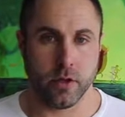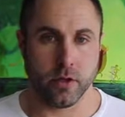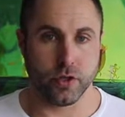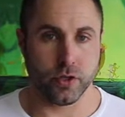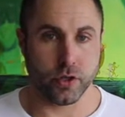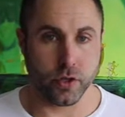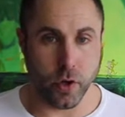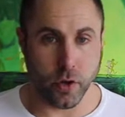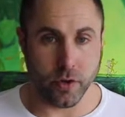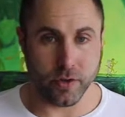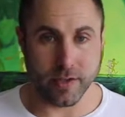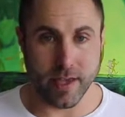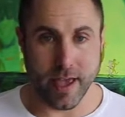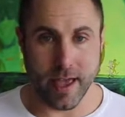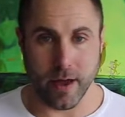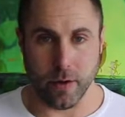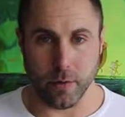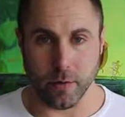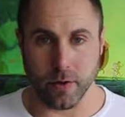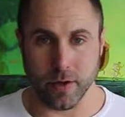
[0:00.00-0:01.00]
Jot
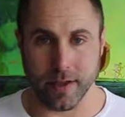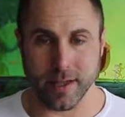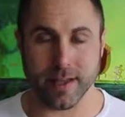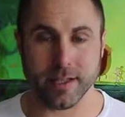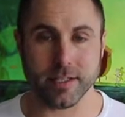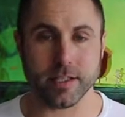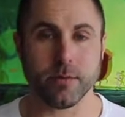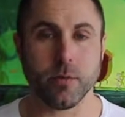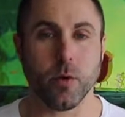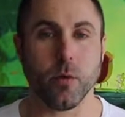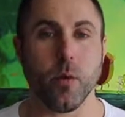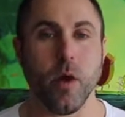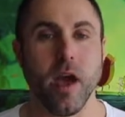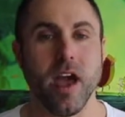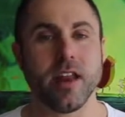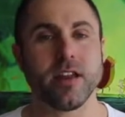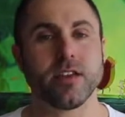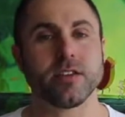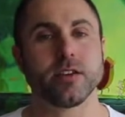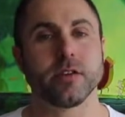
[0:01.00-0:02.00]
down and get some
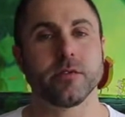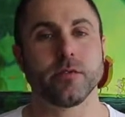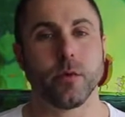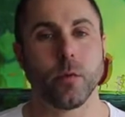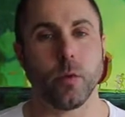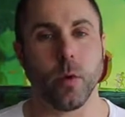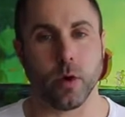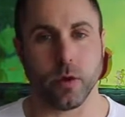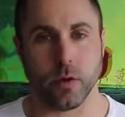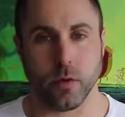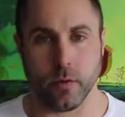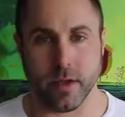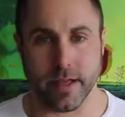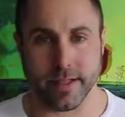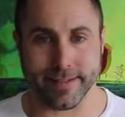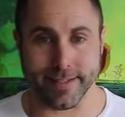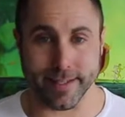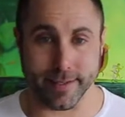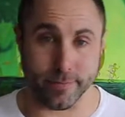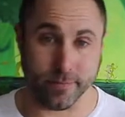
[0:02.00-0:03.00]
awareness over what you're
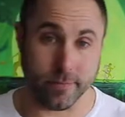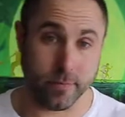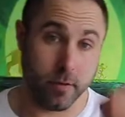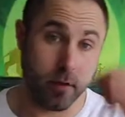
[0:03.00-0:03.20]
eating.